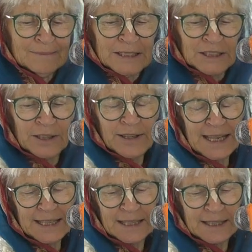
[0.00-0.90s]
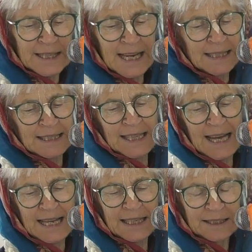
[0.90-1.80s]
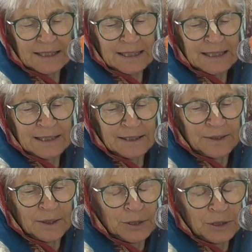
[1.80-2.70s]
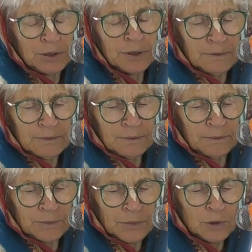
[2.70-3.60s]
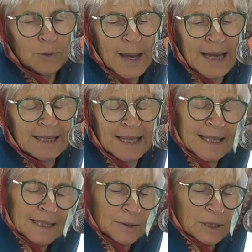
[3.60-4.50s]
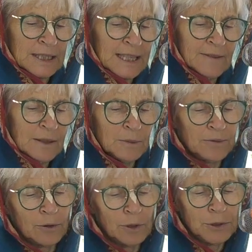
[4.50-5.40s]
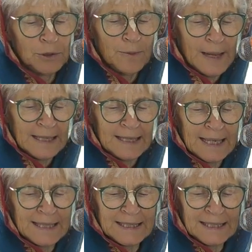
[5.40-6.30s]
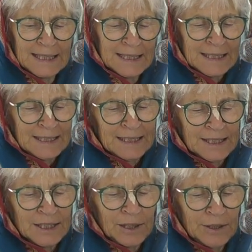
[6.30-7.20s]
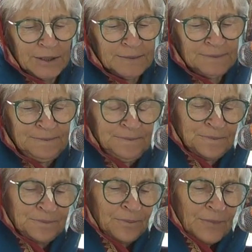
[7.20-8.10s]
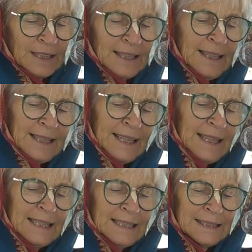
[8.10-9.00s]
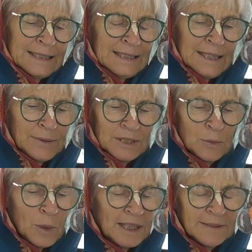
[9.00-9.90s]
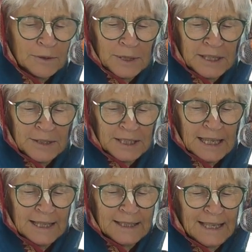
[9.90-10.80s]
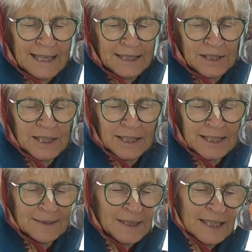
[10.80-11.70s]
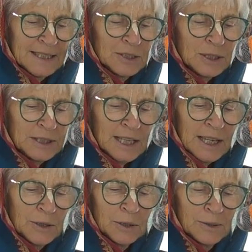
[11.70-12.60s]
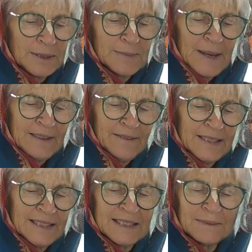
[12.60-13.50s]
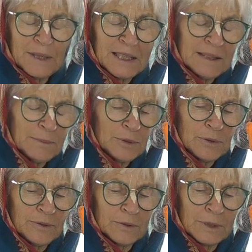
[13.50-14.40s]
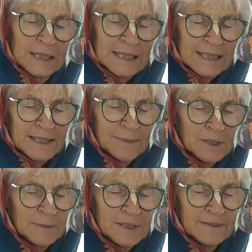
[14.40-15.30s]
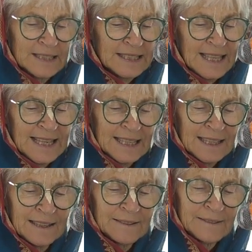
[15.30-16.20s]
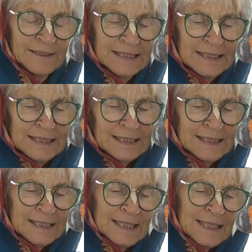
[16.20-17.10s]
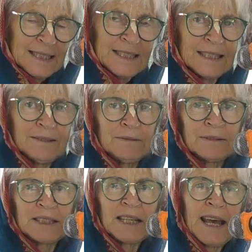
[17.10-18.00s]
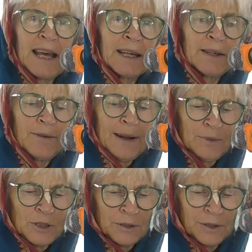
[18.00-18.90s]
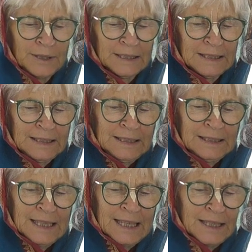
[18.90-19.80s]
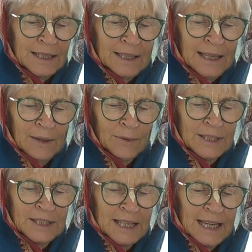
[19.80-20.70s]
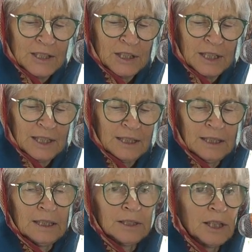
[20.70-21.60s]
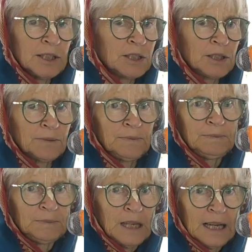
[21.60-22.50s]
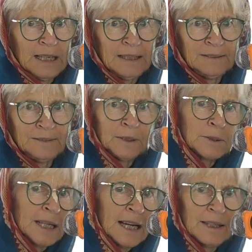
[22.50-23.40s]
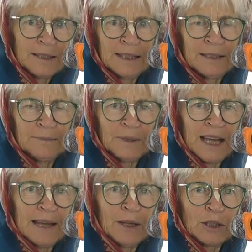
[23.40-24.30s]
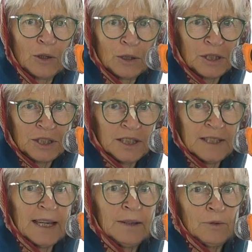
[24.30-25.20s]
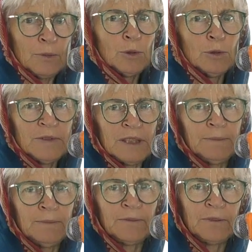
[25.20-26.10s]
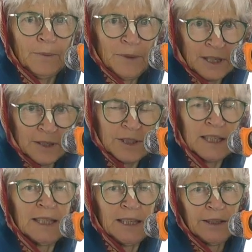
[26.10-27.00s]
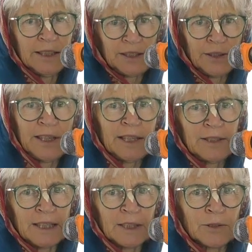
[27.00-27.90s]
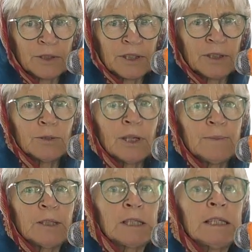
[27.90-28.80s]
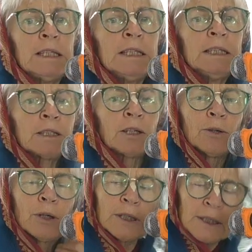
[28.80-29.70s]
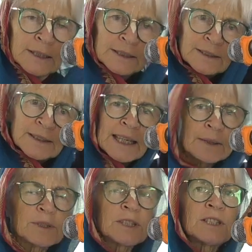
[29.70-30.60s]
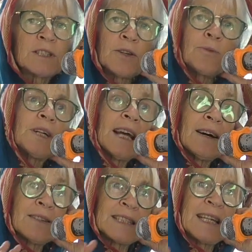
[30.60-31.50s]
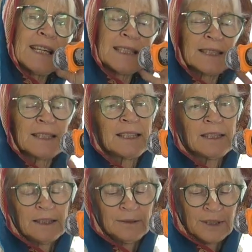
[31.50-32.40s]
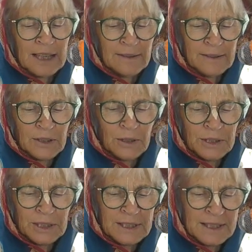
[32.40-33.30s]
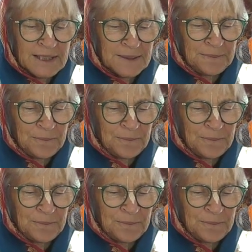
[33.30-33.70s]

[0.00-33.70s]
So that the next day, there were two main days. There was an evening before and two main days. So again, there was a wonderful kirtan, and Narottama Das Thakur was manifesting many beautiful symptoms of ecstatic love as he sang in rapture. And at one stage, he just fell down and became unconscious, and they removed him from the kirtan area so the kirtan could still go on. And it was 3 hours later that he recovered consciousness.